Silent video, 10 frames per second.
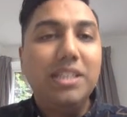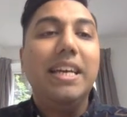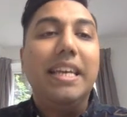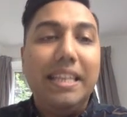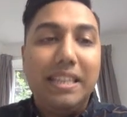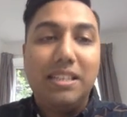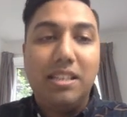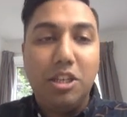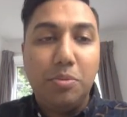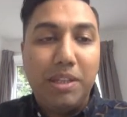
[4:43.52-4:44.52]
I hit the
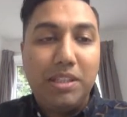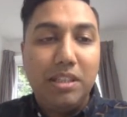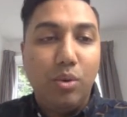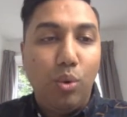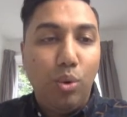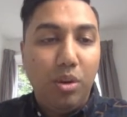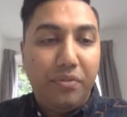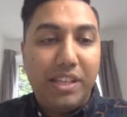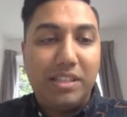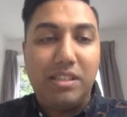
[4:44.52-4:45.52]
search button, all of
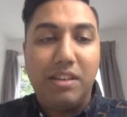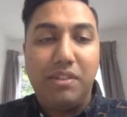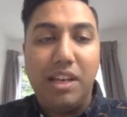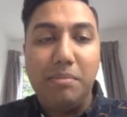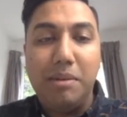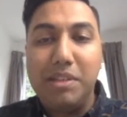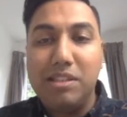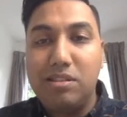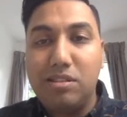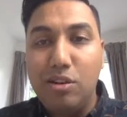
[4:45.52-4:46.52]
this stuff came up. There's
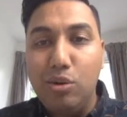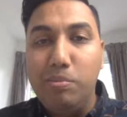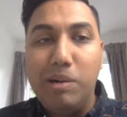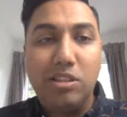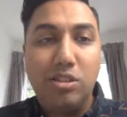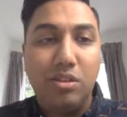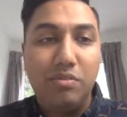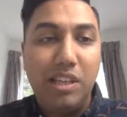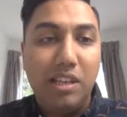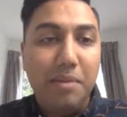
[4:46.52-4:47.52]
so much over
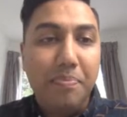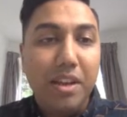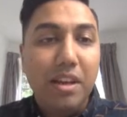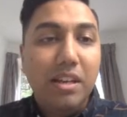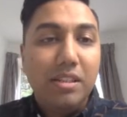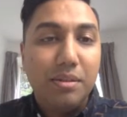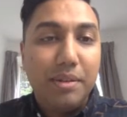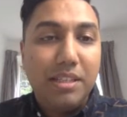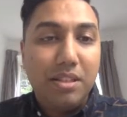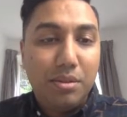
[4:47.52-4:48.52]
here. So
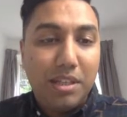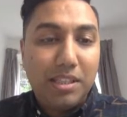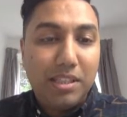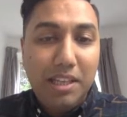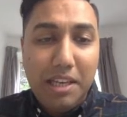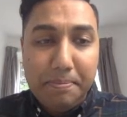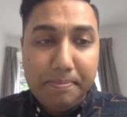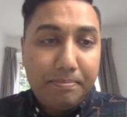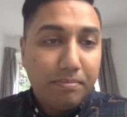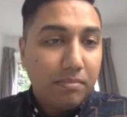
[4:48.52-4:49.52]
as you can see,
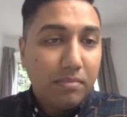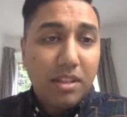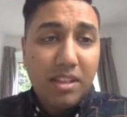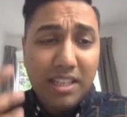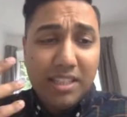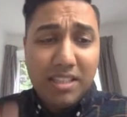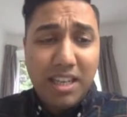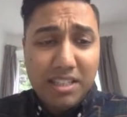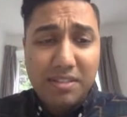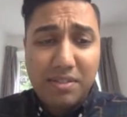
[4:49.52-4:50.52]
There's
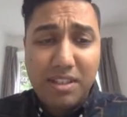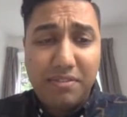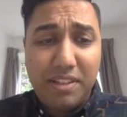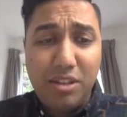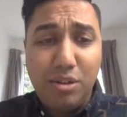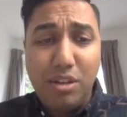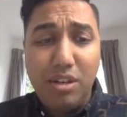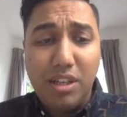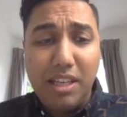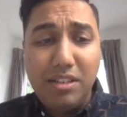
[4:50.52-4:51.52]
tons of stuff that you can
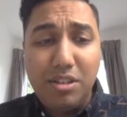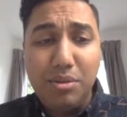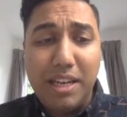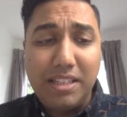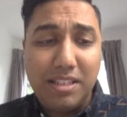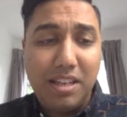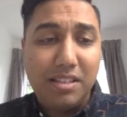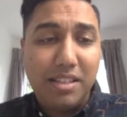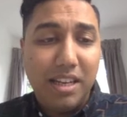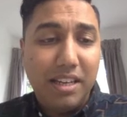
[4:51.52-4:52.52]
look into and start
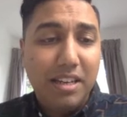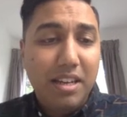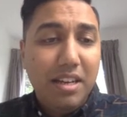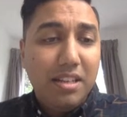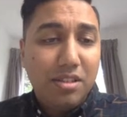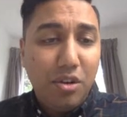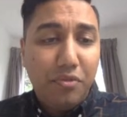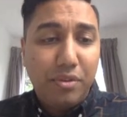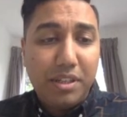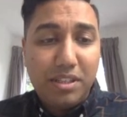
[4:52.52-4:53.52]
selling. So
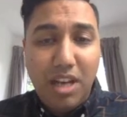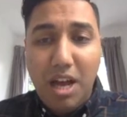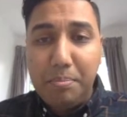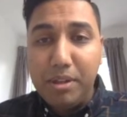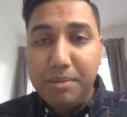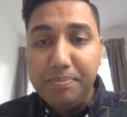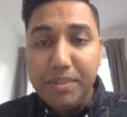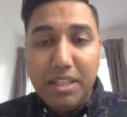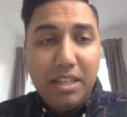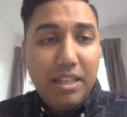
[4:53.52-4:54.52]
for example,
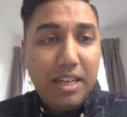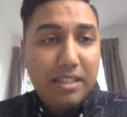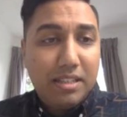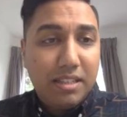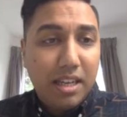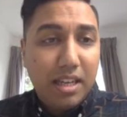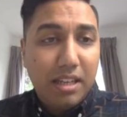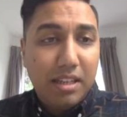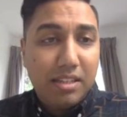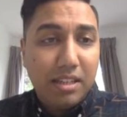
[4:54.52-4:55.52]
let's take
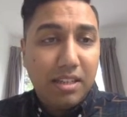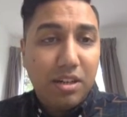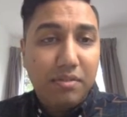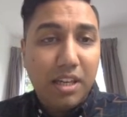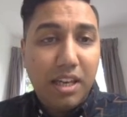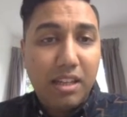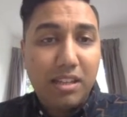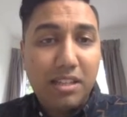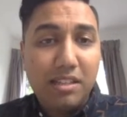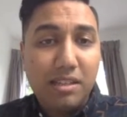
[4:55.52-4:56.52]
this thing over here. This
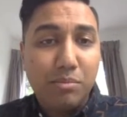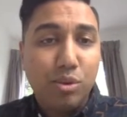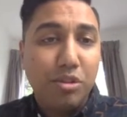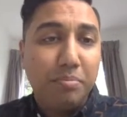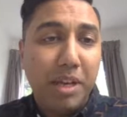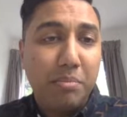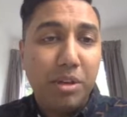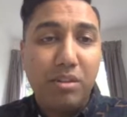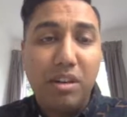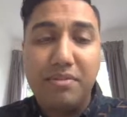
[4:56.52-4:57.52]
is some sort of paper
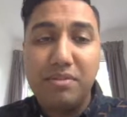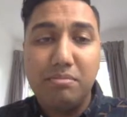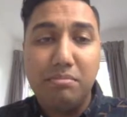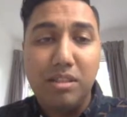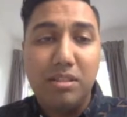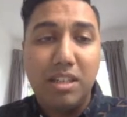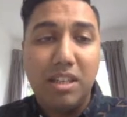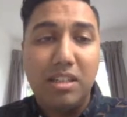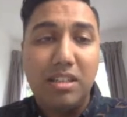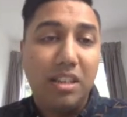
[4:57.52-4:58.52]
crafts,
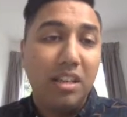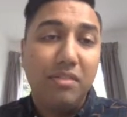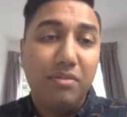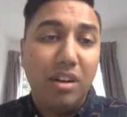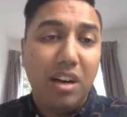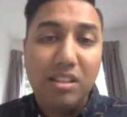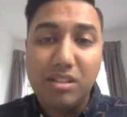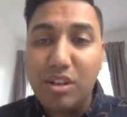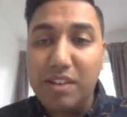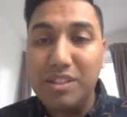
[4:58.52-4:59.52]
multicolor thing for arts,
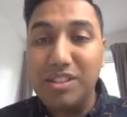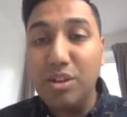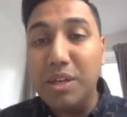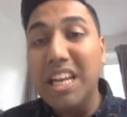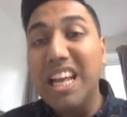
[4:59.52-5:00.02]
craft and sewing.